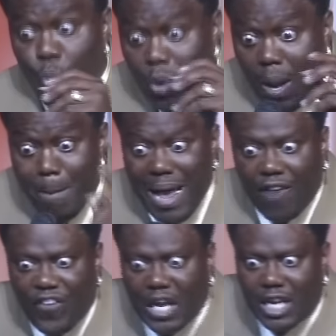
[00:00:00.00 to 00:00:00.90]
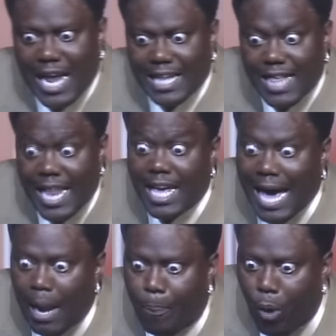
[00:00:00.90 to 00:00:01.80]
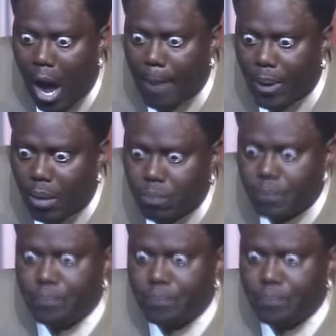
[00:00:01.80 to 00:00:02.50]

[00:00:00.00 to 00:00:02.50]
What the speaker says: When a motherfucker look like that, he got a problem.